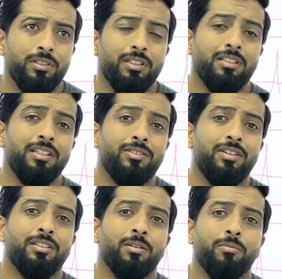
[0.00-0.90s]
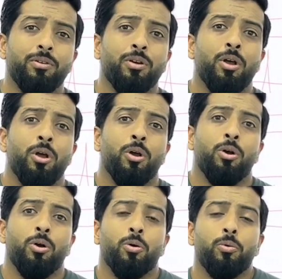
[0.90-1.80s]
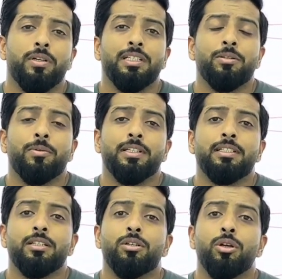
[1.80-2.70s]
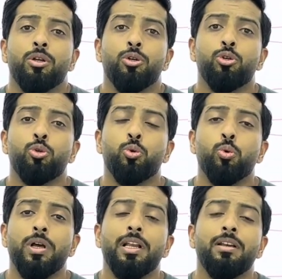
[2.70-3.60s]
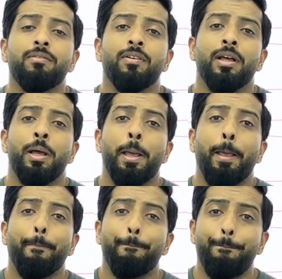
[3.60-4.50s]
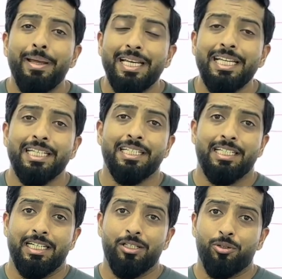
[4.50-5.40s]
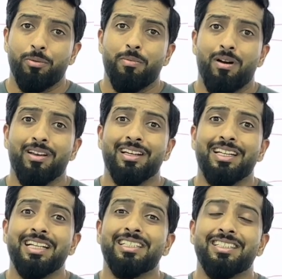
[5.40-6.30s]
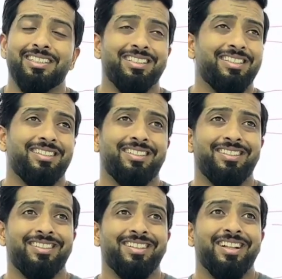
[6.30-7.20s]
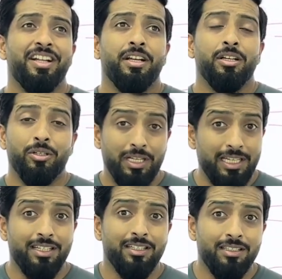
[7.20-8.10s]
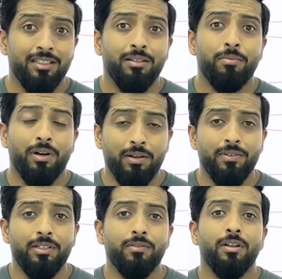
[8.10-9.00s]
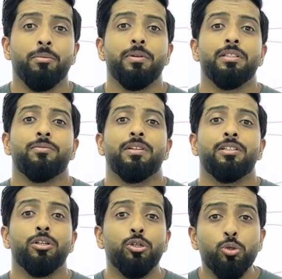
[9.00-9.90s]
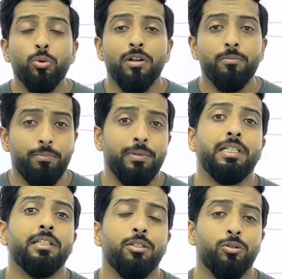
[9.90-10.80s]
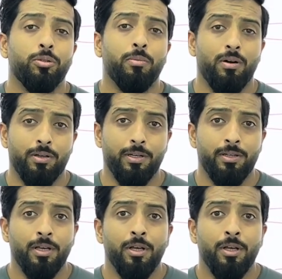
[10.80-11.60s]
There's literally someone who has invested 12 billion into the market. That's Indian private developers invested 12 billion into the market.